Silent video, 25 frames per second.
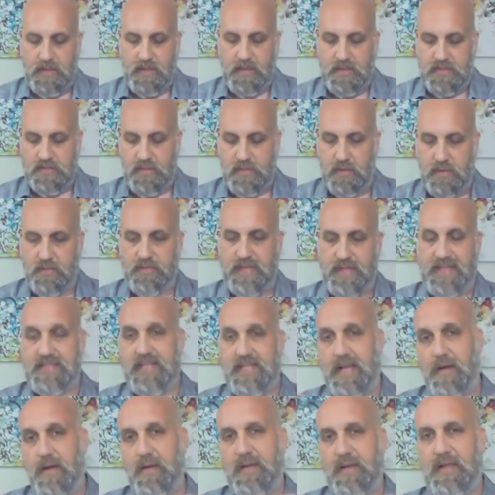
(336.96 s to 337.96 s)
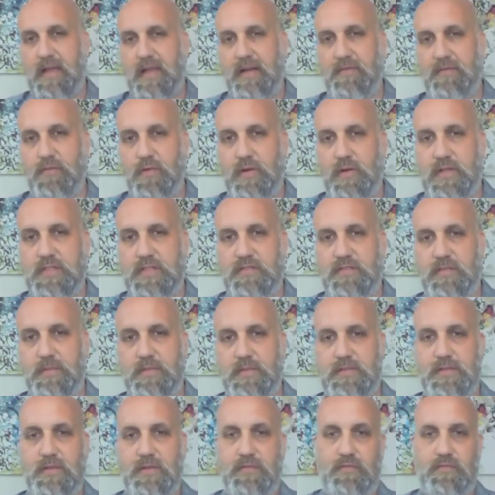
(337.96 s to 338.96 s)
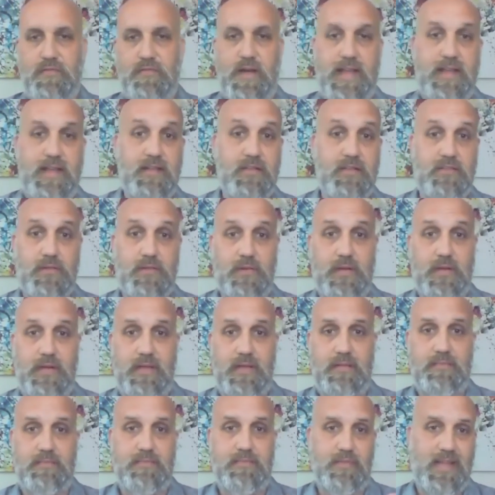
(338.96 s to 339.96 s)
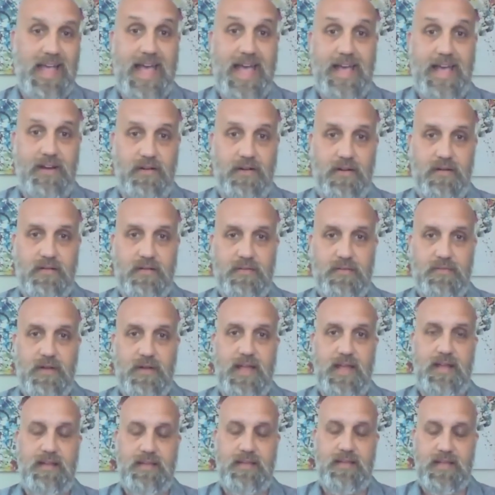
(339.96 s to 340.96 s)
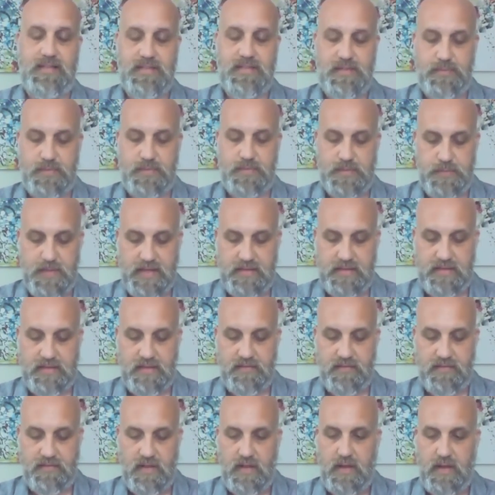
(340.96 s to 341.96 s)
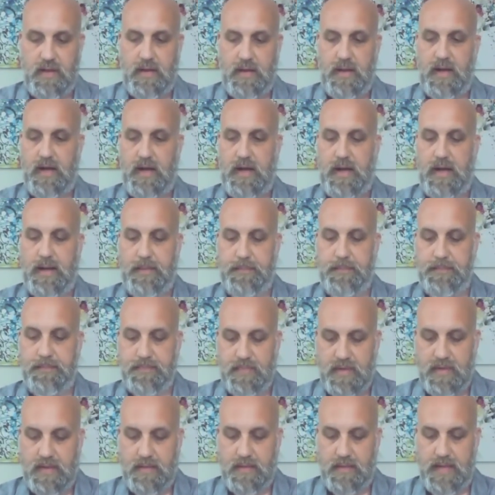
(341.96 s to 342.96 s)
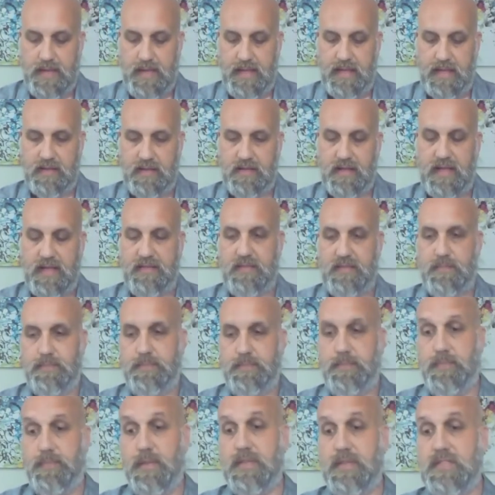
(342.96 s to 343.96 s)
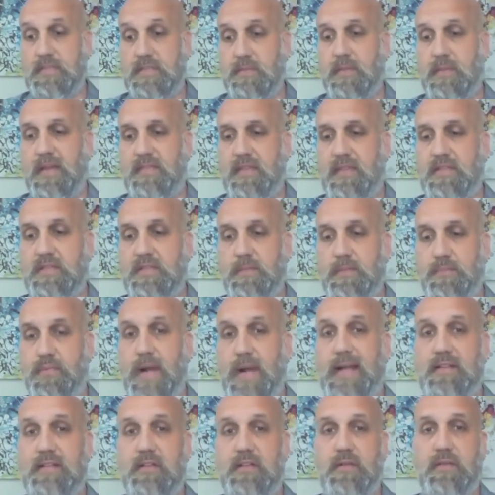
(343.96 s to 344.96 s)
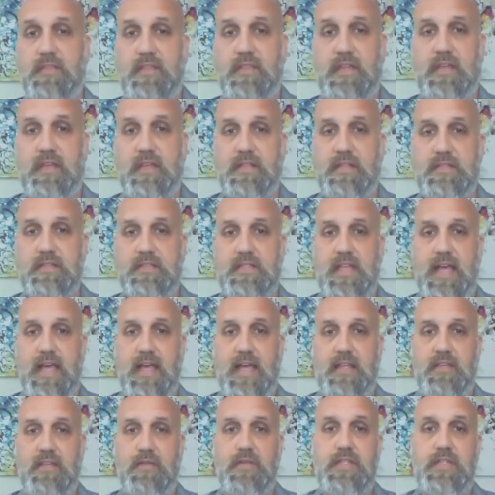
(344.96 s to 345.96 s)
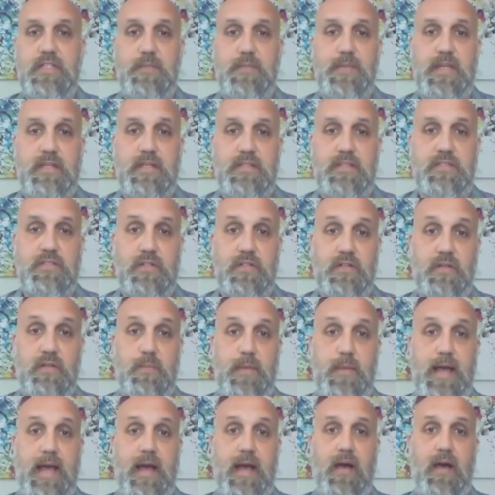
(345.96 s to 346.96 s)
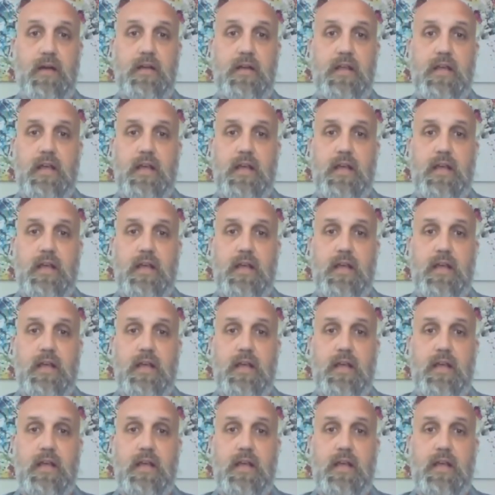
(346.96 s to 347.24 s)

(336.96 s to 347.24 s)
So that's how it kind of works from the sort of regulatory ladder, right? That's the perspective. But I think some practical things that you need to be concerned about